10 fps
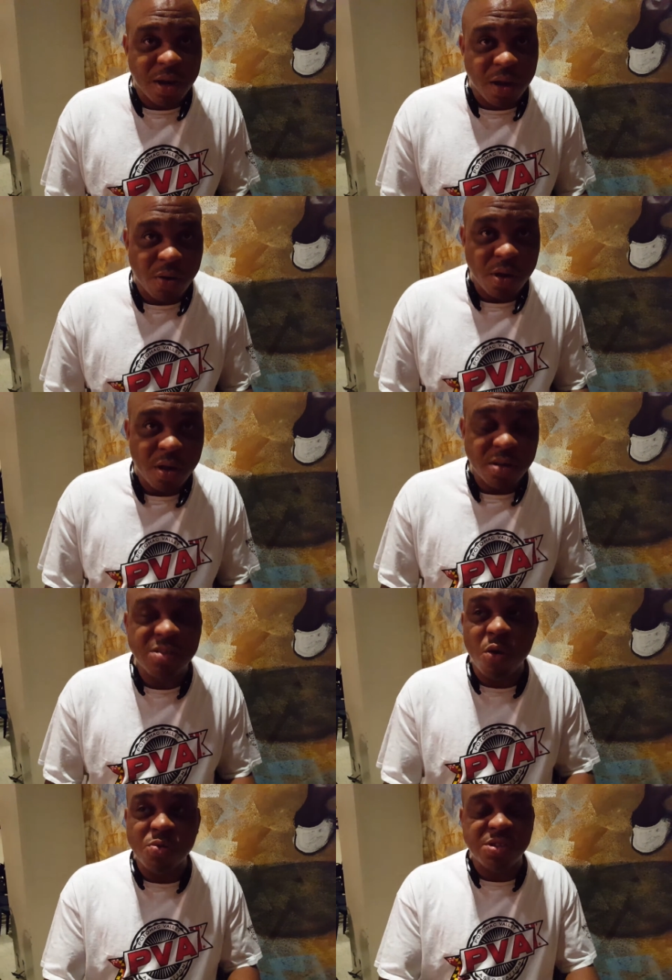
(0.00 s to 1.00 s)
now. Mm-hmm.
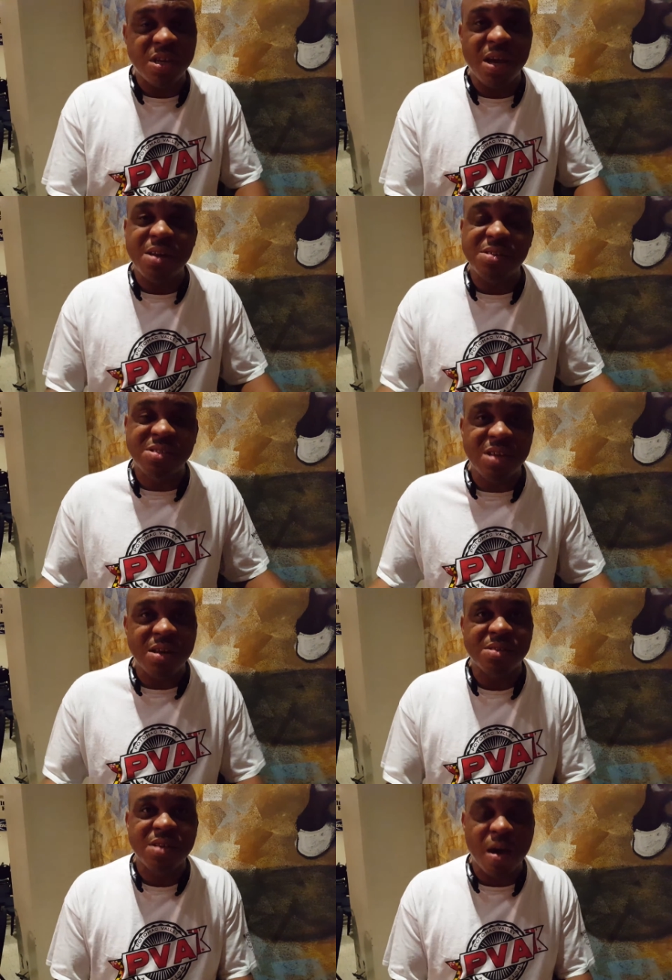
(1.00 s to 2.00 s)
This whole city and the city
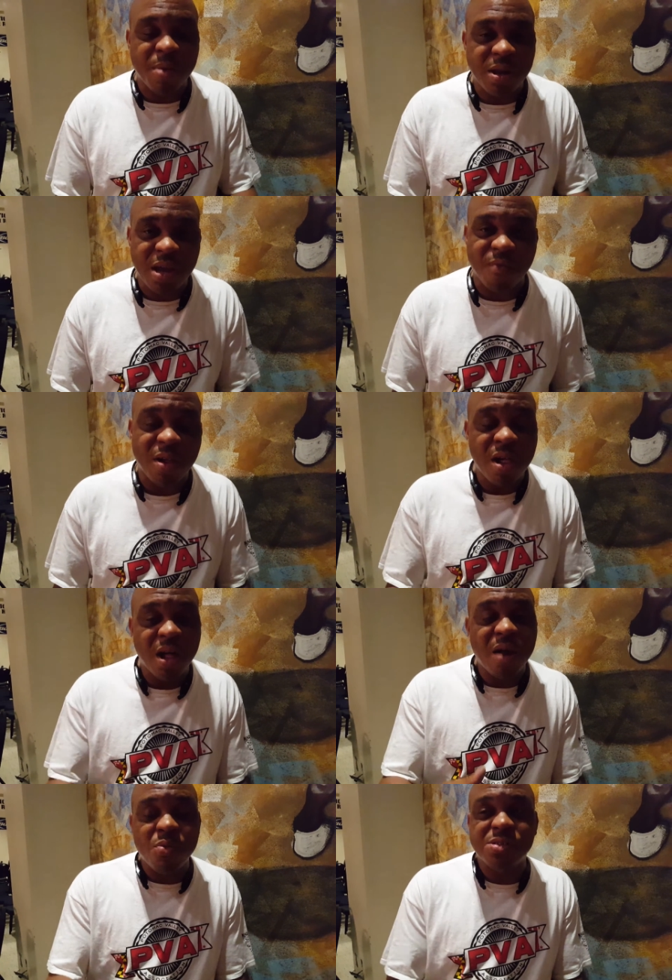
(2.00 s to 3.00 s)
is coming together.
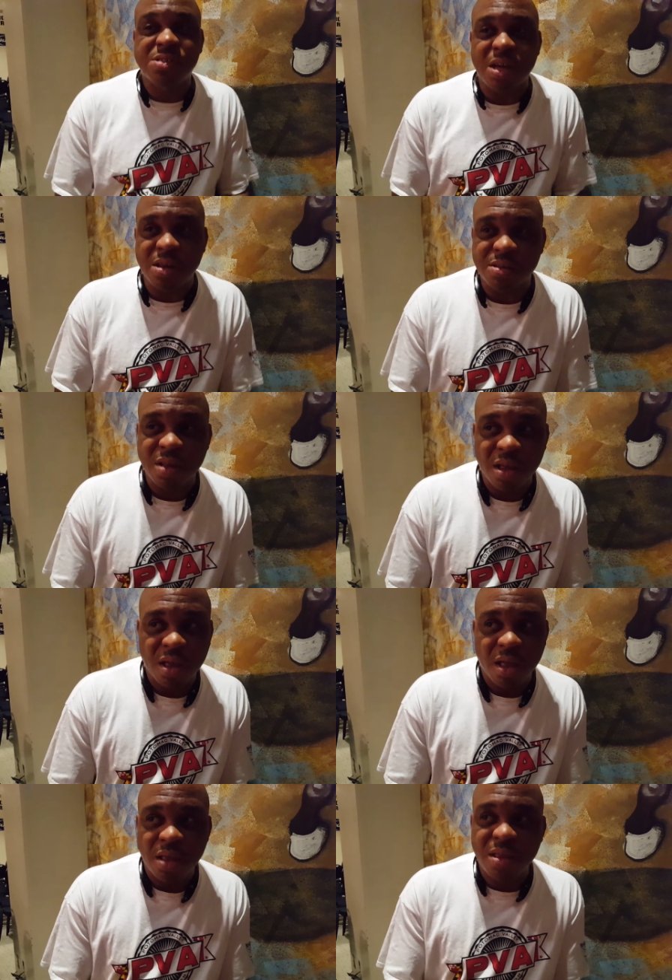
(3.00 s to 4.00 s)
I'm gonna say this:
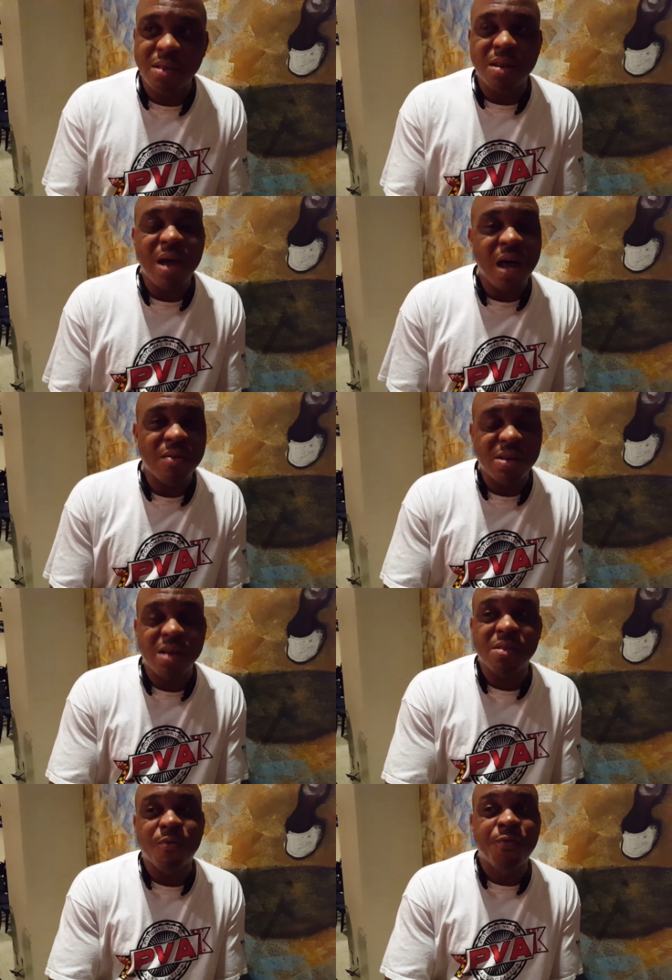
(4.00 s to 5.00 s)
there's a lot of
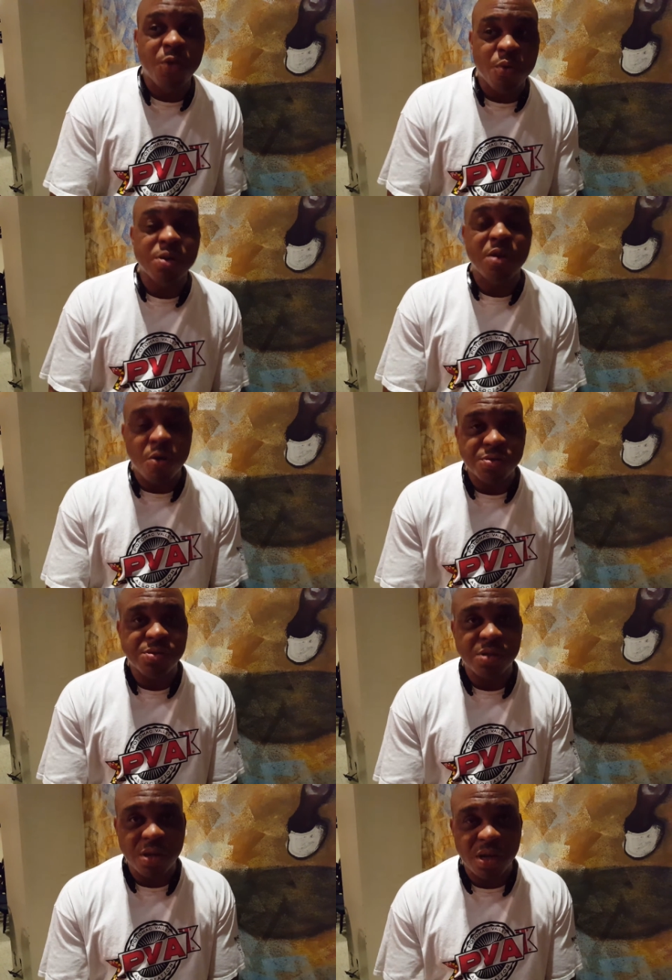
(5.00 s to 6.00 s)
there's a few
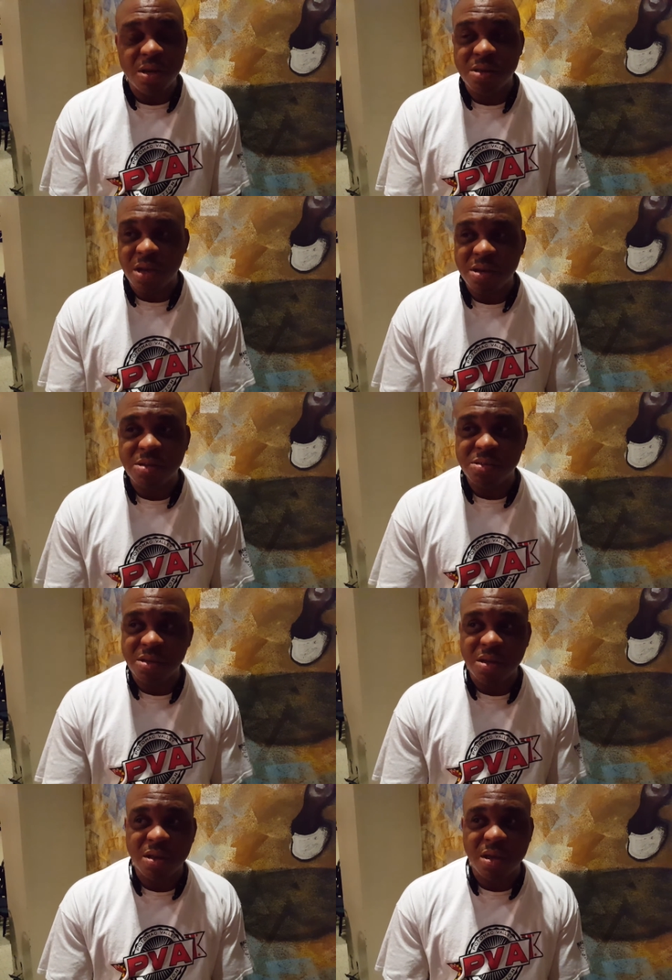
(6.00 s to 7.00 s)
adults in in this
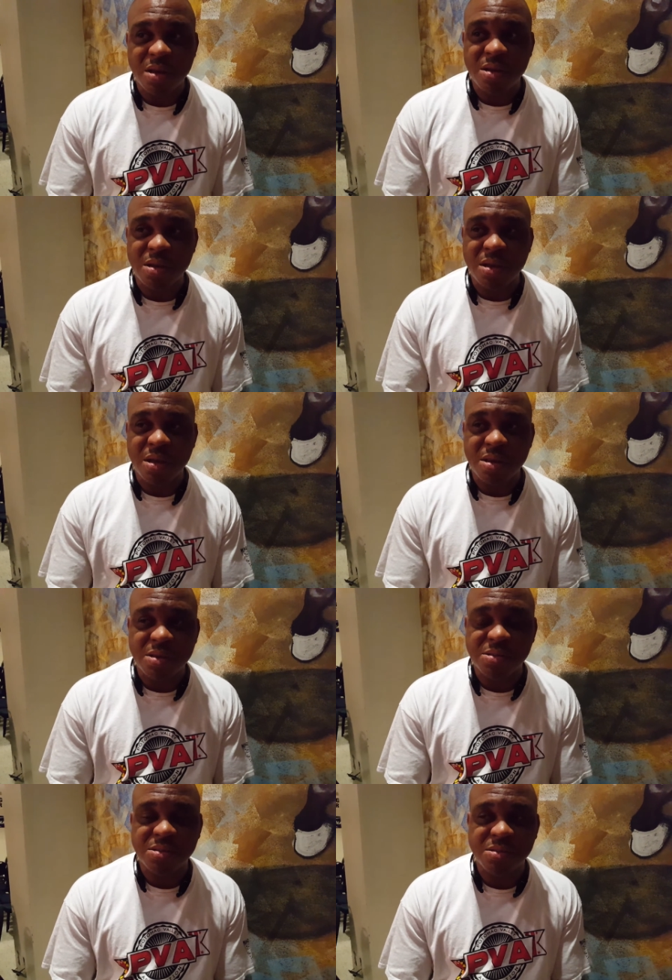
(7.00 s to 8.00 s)
in in
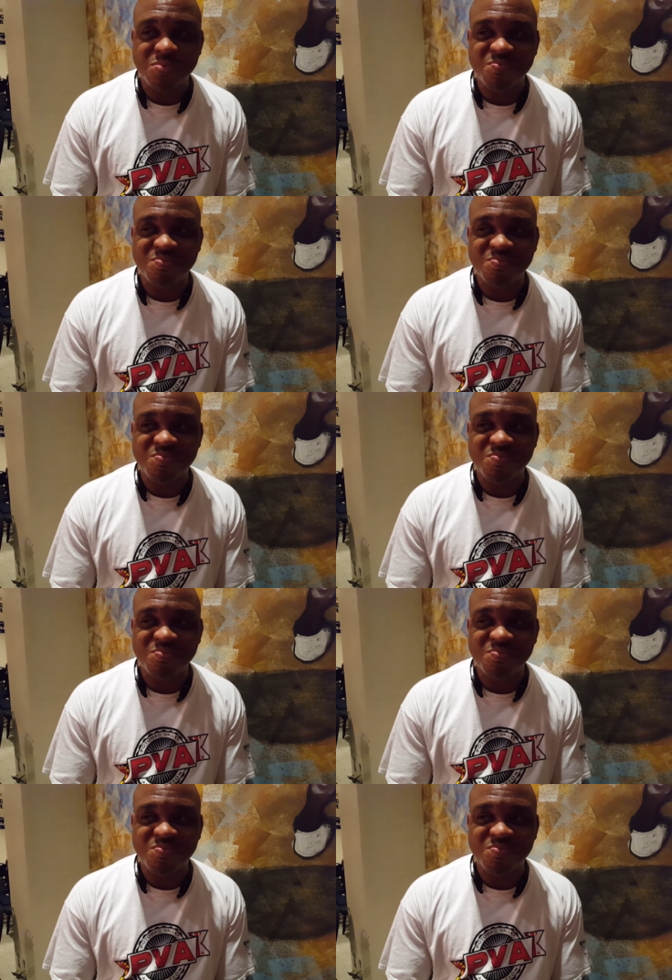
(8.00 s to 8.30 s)
this.